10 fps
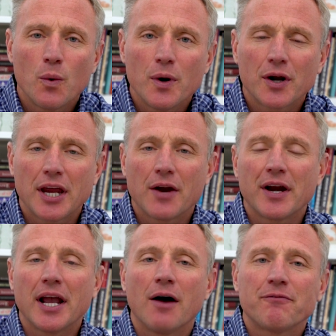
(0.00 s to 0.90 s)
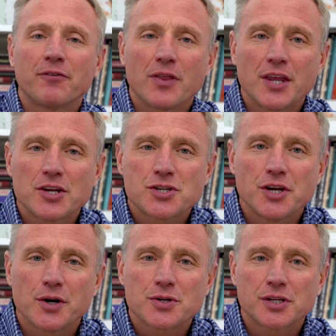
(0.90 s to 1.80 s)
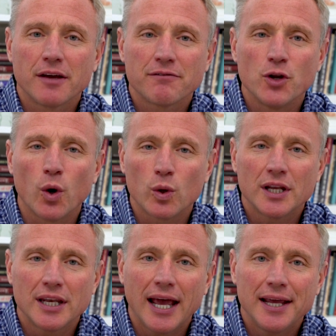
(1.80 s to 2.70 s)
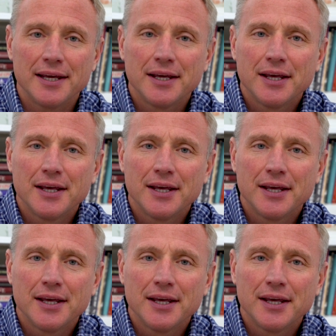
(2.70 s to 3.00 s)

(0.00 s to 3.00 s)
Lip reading: We are gearing up for this year's Give Nola Day.